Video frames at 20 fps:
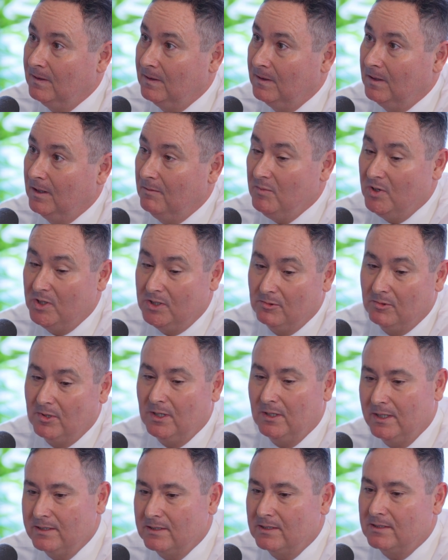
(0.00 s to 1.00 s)
It made you
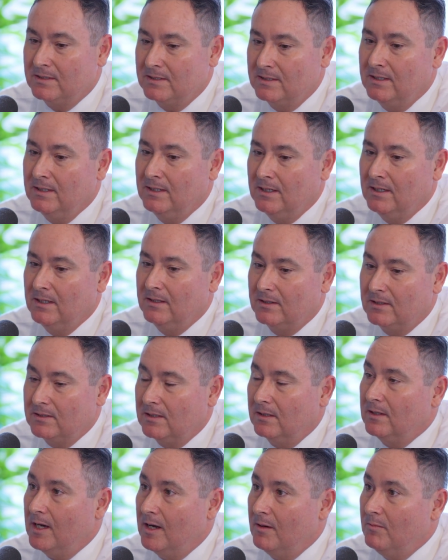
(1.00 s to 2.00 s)
realize there's a
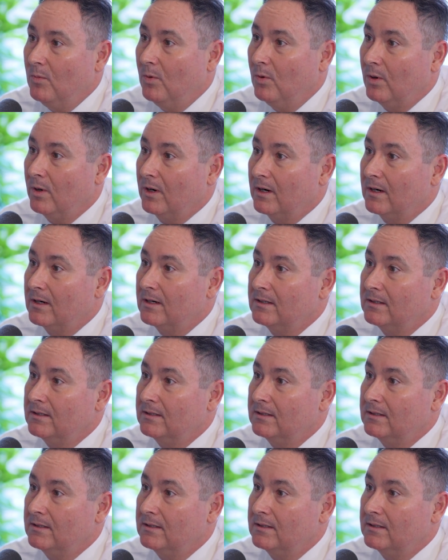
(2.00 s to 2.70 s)
lot more.